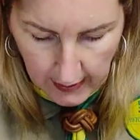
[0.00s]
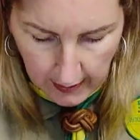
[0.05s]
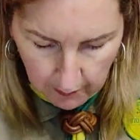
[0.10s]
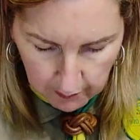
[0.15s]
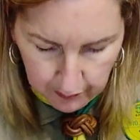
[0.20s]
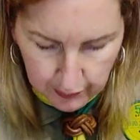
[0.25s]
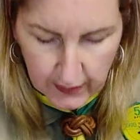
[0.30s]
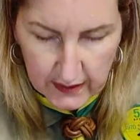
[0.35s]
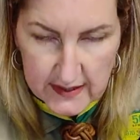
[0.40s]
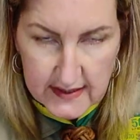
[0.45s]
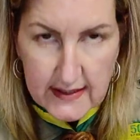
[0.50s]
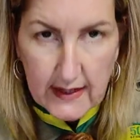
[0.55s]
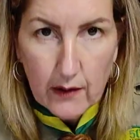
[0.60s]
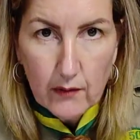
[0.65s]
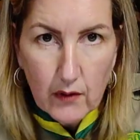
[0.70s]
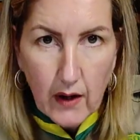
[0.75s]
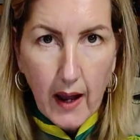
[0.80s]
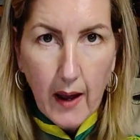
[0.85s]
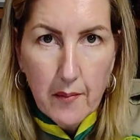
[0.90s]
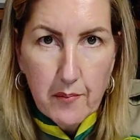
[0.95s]
and press
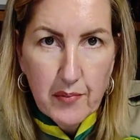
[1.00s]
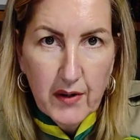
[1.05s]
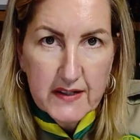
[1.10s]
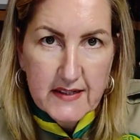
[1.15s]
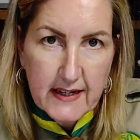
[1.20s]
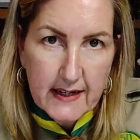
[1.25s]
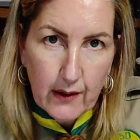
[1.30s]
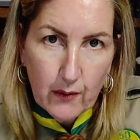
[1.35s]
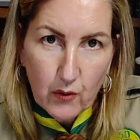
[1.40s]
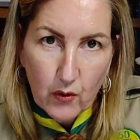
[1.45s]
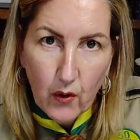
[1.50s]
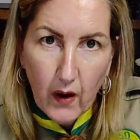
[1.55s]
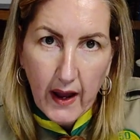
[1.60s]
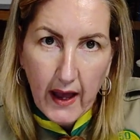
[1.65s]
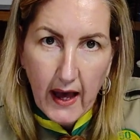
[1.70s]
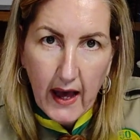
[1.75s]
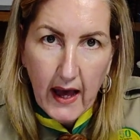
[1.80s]
down. I'm pressing down quite